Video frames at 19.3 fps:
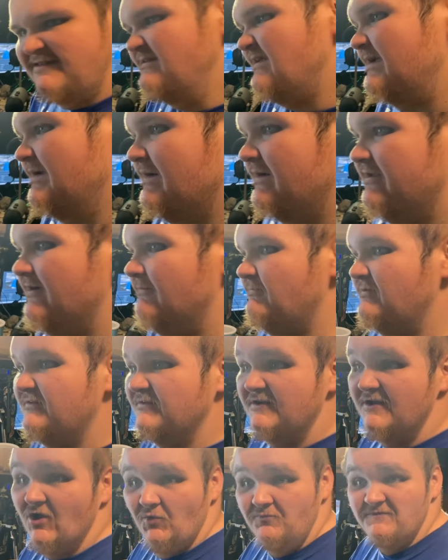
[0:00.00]
tear it up because
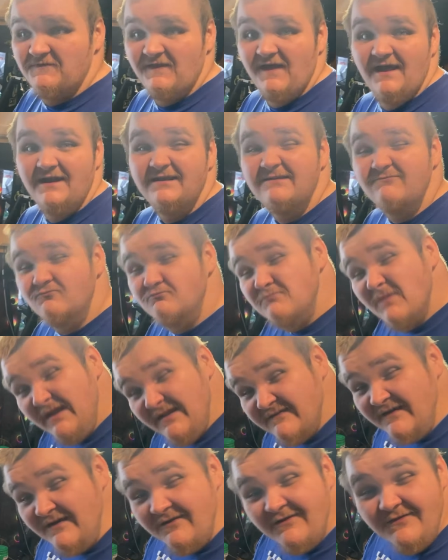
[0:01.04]
it helps that
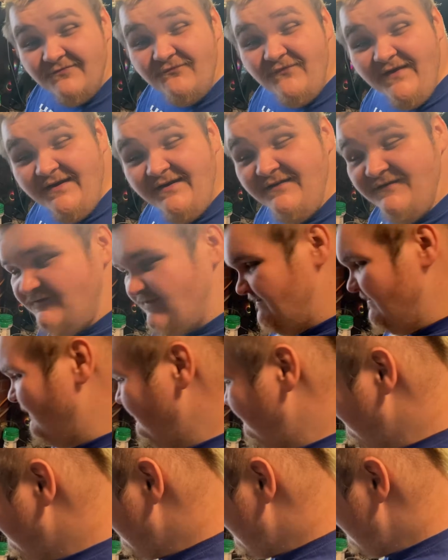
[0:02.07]
maintain a good thickness, Then